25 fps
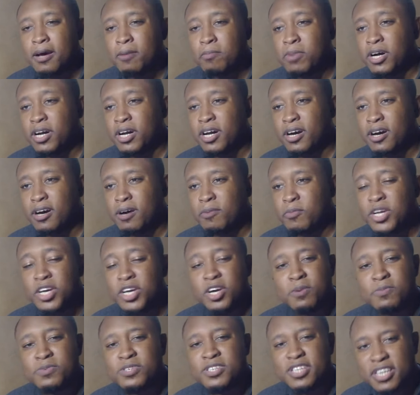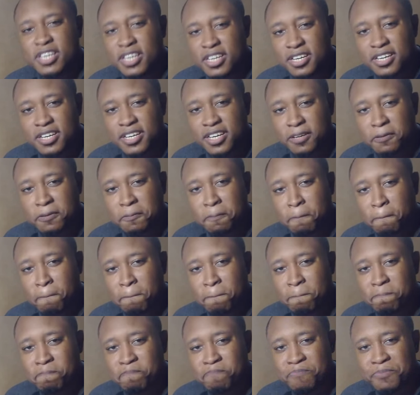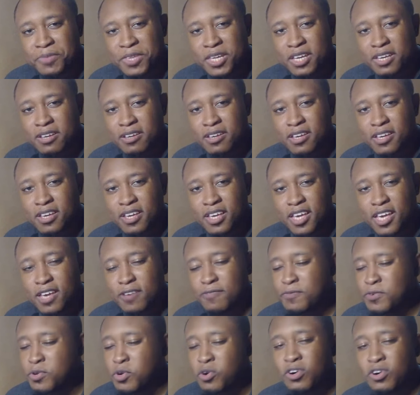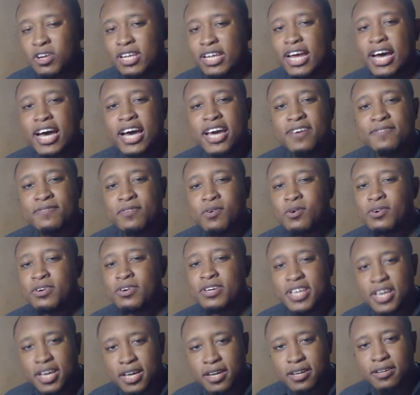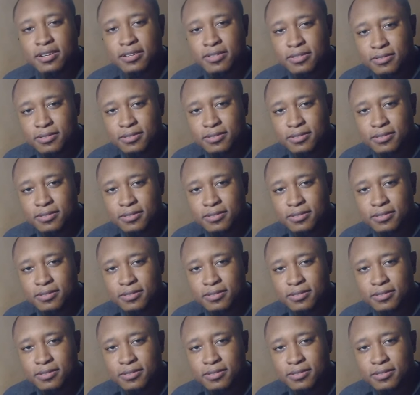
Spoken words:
But when it comes to the internet, if you're alive or dead,